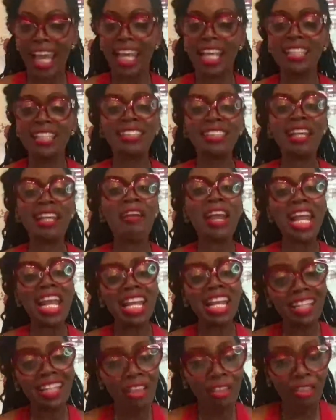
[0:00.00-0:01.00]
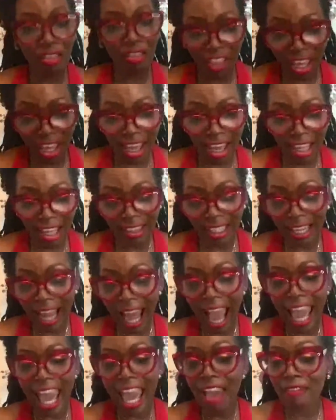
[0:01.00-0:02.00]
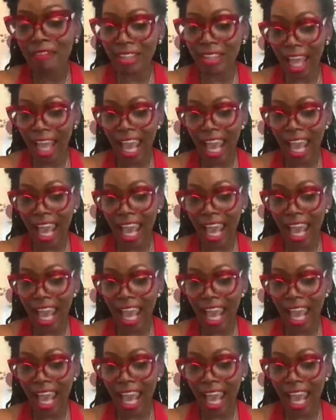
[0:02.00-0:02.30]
is there anything that I haven't